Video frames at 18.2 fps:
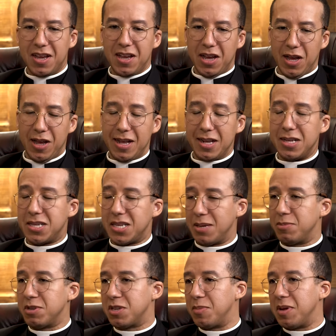Uh, it
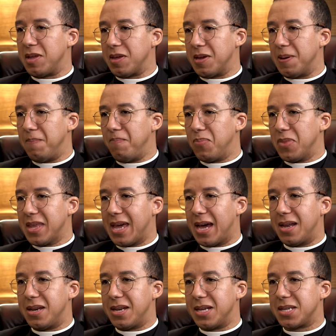seems to me that
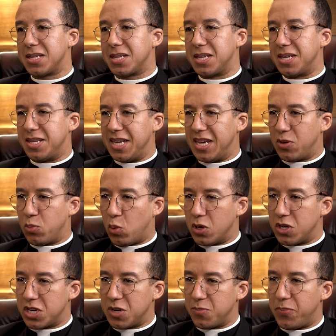Candace did
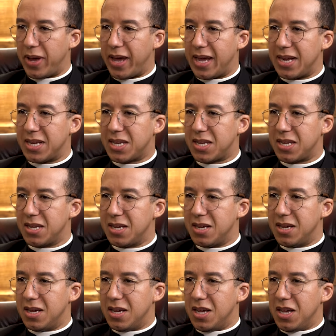want a debate
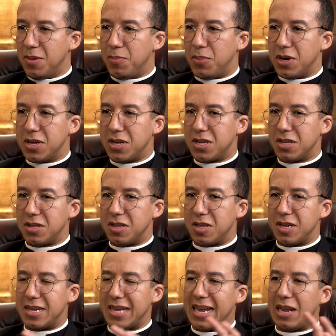but the
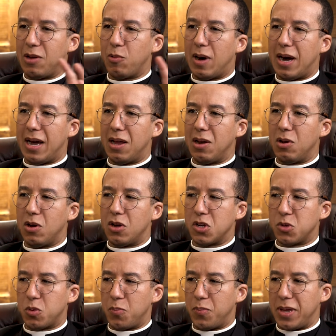Daily Wire
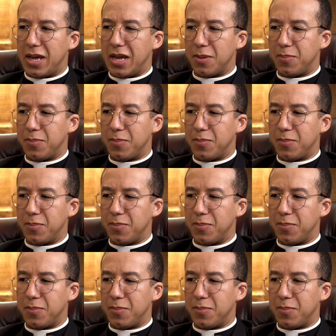lot were being a